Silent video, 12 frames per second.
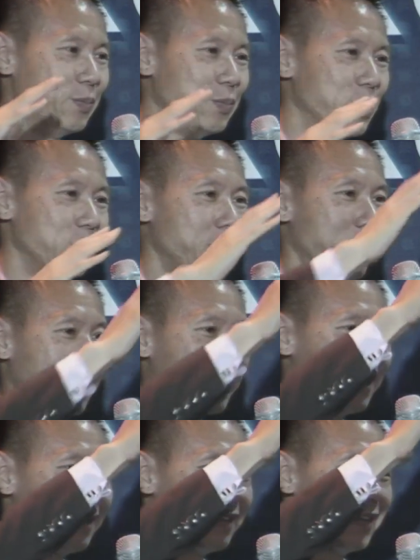bull
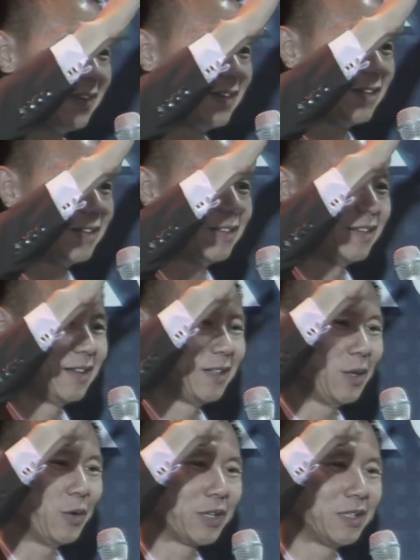market in the
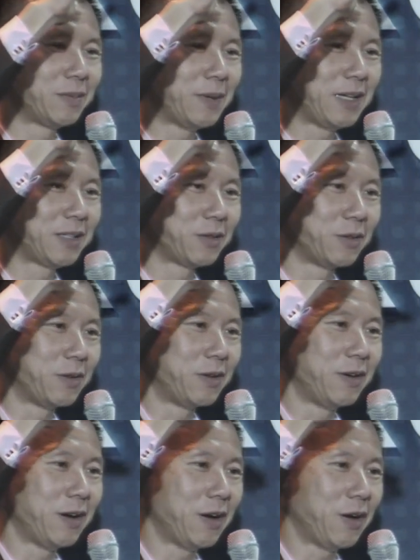token space,
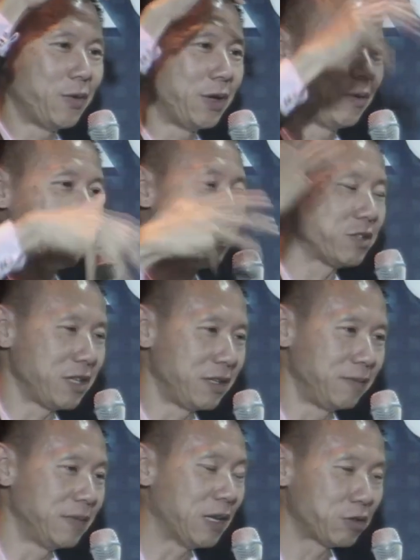or are we crashing?
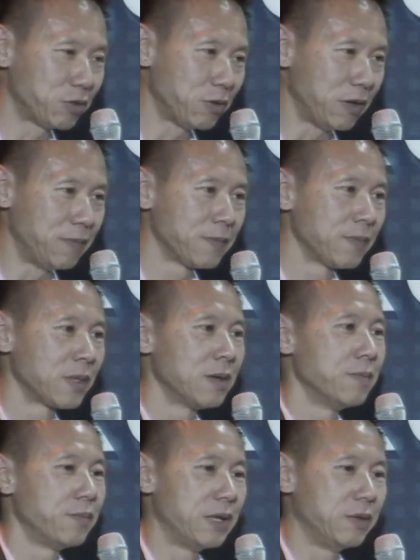Not sure.
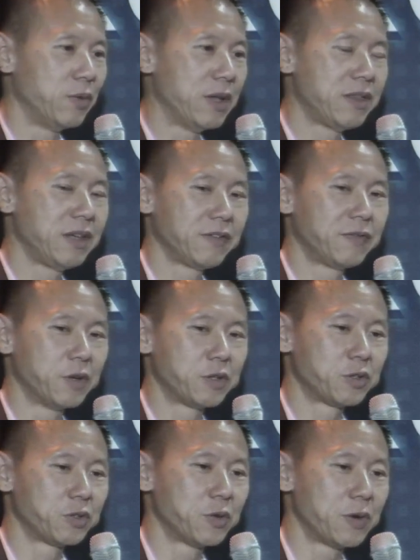But one thing for
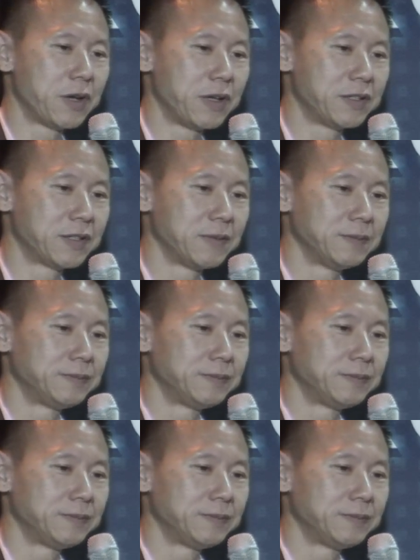sure is,